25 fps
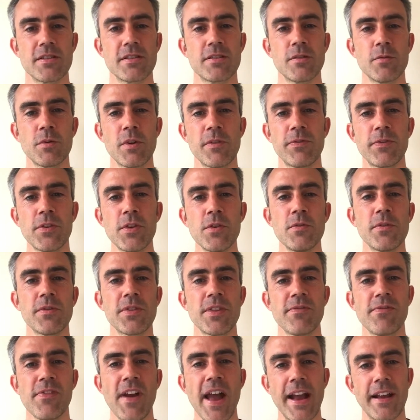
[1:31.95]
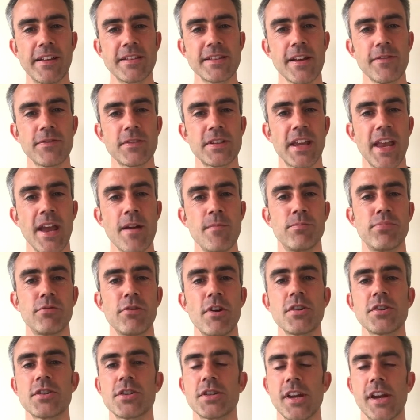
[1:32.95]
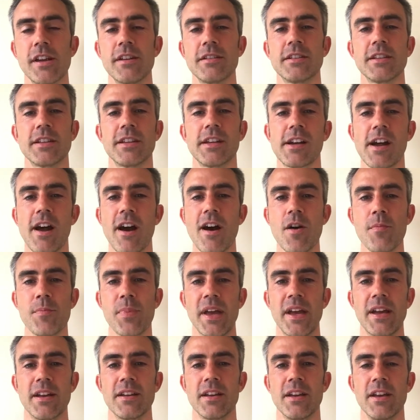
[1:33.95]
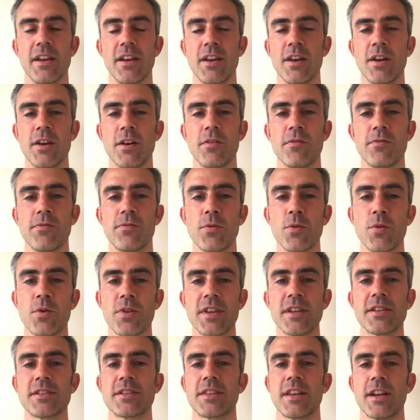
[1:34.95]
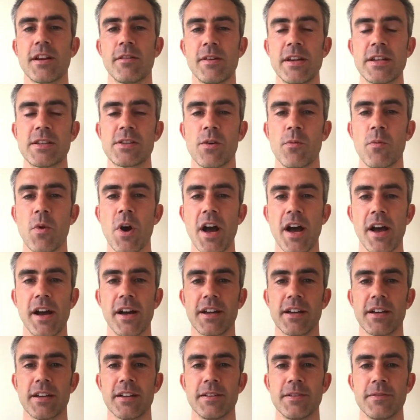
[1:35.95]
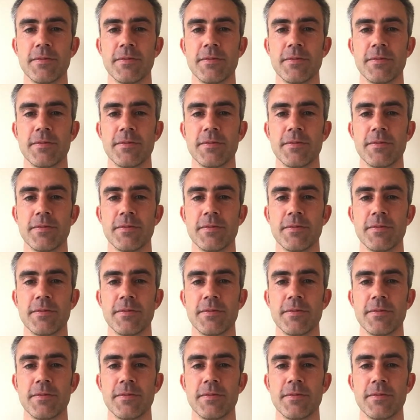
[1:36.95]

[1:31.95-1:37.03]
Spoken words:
Do a few of the facts have to get brushed under the carpet for this theory to work?